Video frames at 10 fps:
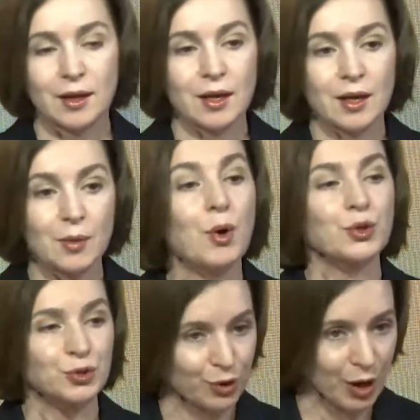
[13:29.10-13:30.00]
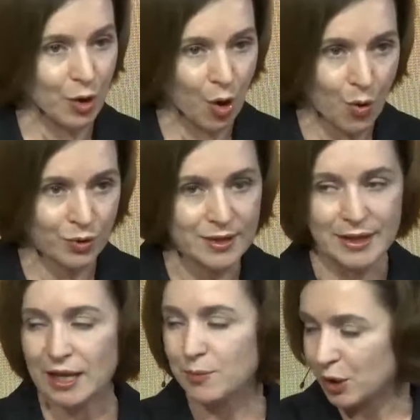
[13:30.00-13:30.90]
both for our own
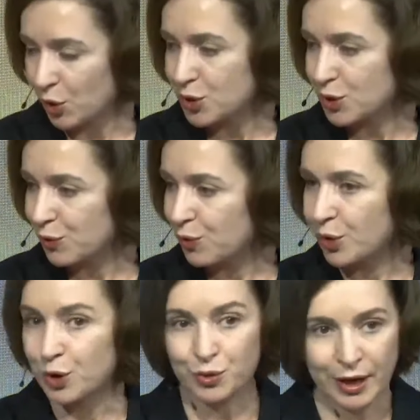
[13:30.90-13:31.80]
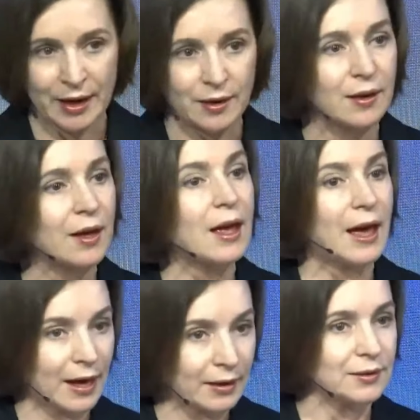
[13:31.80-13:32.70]
sake but also for Ukraine.
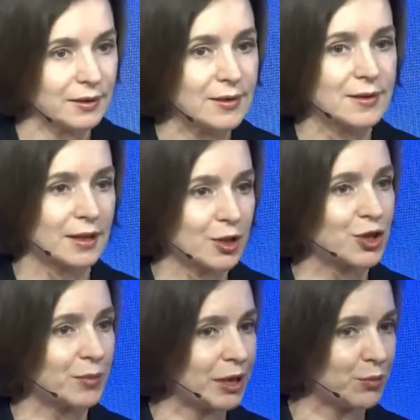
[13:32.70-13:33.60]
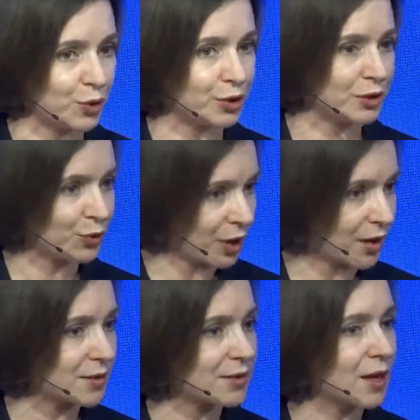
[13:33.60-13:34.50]
And it is extremely important for us,
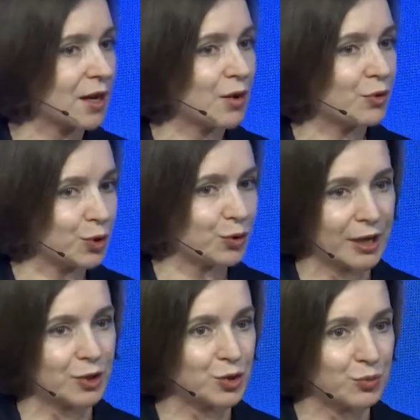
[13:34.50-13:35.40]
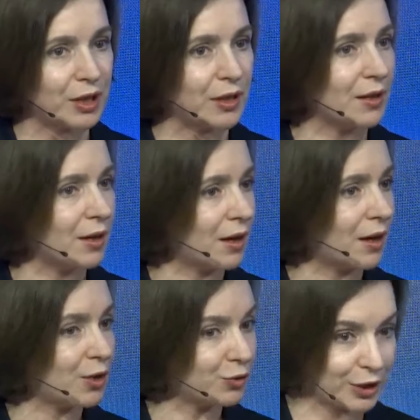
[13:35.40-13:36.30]
for Ukraine to be
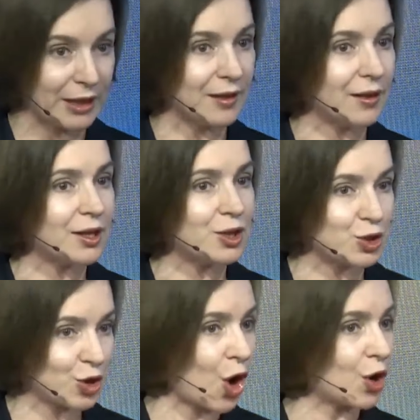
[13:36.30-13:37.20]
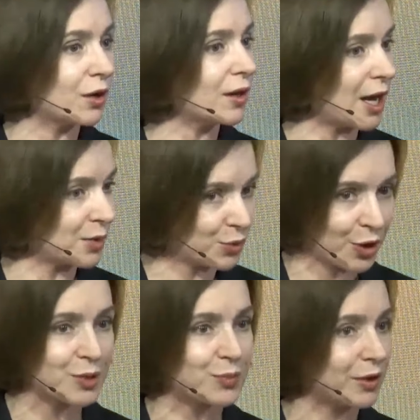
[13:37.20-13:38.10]
free, strong and
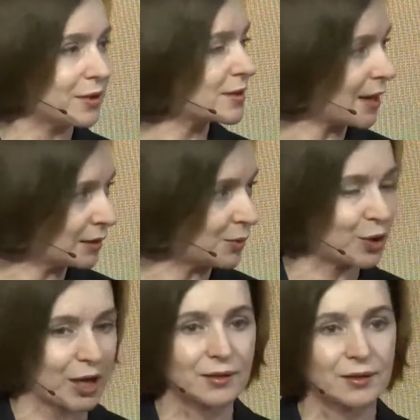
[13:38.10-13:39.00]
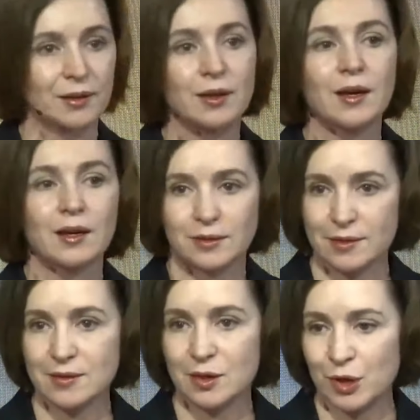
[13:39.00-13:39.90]
prosperous and democratic. This is
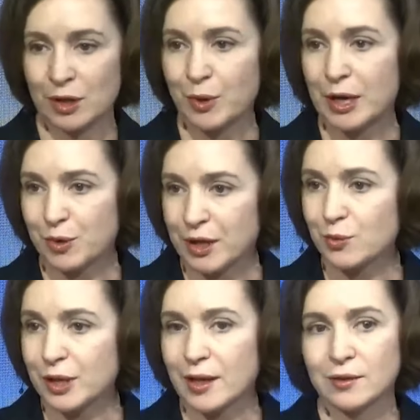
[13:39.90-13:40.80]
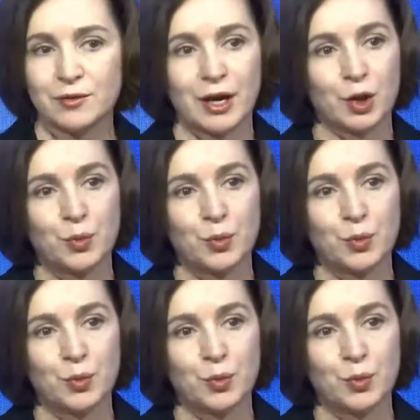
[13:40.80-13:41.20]
the only way we can develop.